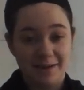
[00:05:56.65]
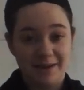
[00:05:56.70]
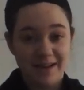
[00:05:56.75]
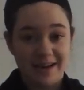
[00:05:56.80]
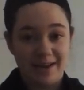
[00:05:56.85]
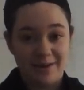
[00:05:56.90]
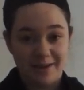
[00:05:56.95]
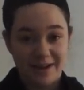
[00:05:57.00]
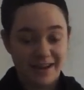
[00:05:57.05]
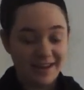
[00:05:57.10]

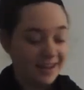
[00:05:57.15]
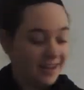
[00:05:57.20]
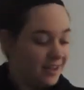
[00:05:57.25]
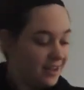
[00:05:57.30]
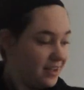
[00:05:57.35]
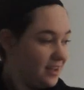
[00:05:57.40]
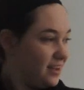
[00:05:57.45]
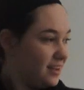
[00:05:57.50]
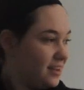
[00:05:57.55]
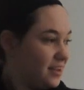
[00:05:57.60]
Anyway,
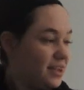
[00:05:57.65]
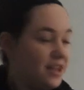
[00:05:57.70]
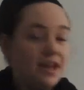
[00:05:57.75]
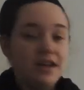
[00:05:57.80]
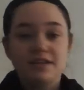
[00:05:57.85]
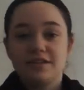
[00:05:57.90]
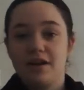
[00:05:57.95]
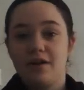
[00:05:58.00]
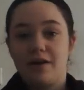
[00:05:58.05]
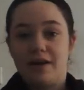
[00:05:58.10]

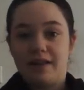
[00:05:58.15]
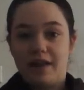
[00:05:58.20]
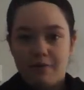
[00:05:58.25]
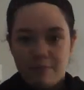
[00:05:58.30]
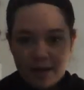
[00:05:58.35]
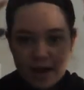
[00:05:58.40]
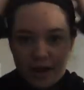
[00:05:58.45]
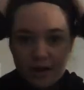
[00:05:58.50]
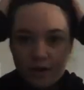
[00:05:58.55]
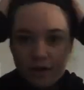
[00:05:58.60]
so I
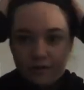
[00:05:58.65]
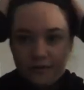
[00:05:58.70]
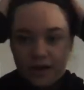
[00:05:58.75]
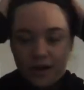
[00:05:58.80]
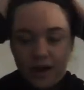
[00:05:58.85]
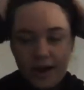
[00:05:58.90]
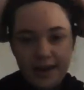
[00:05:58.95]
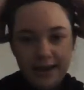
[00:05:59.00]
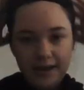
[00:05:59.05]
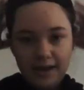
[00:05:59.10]
left my hair
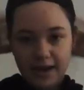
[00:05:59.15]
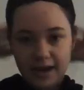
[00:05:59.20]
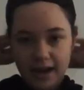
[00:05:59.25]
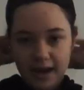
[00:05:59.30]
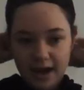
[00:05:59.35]
overnight,